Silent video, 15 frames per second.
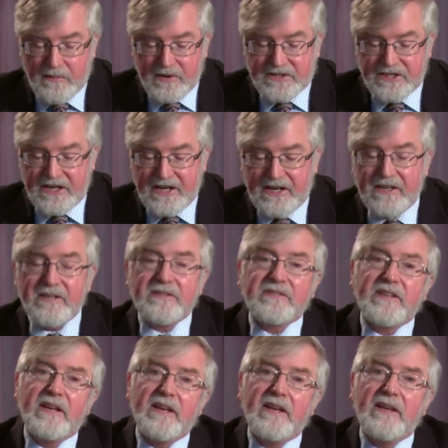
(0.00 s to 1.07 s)
which
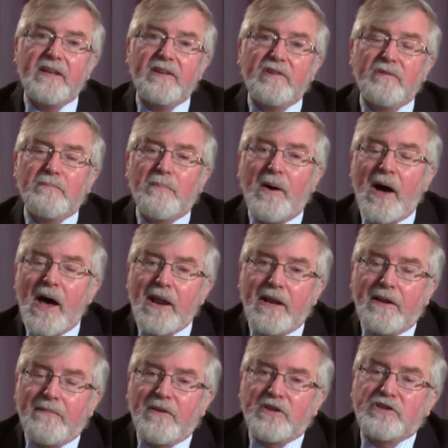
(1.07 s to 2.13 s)
is his
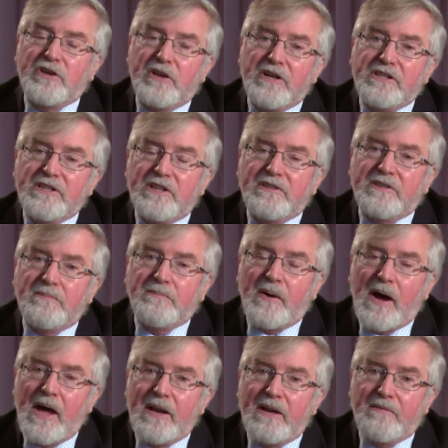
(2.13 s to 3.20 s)
body. The church is the
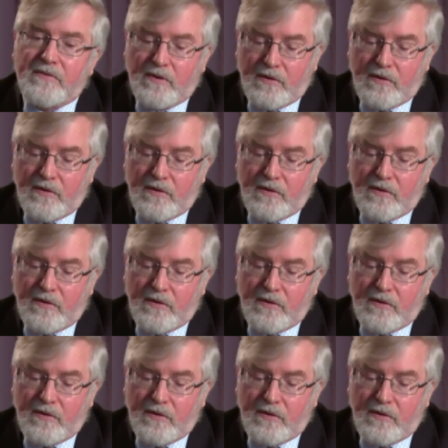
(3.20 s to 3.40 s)
body